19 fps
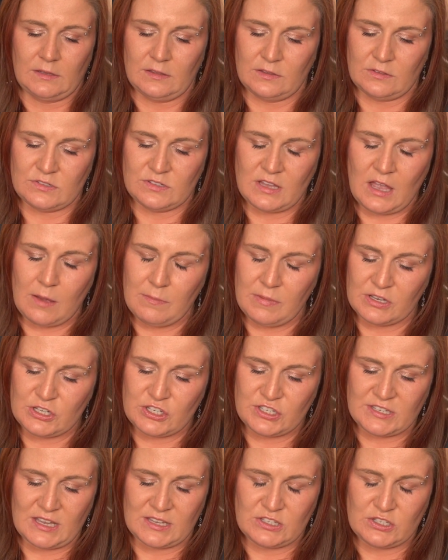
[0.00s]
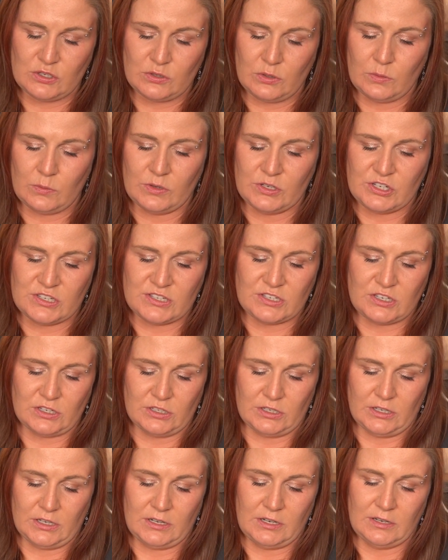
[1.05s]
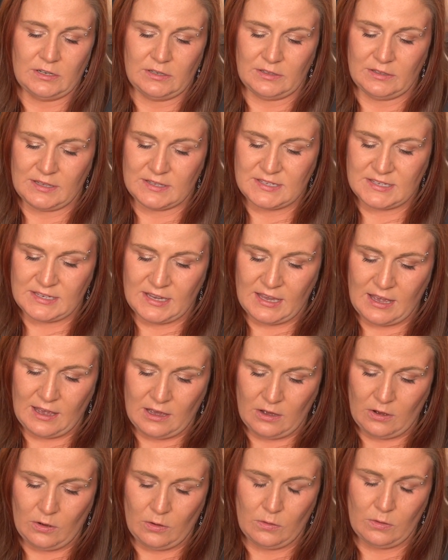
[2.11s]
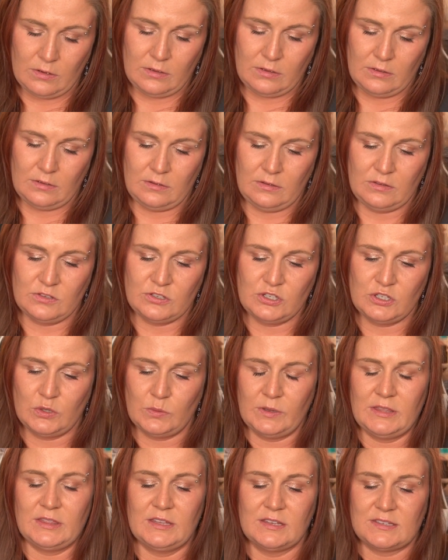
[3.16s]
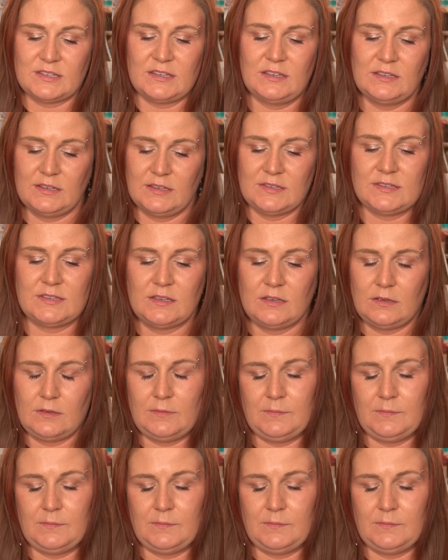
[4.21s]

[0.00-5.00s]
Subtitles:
There's not much scent to it, which is good. Let's see how dewy this is.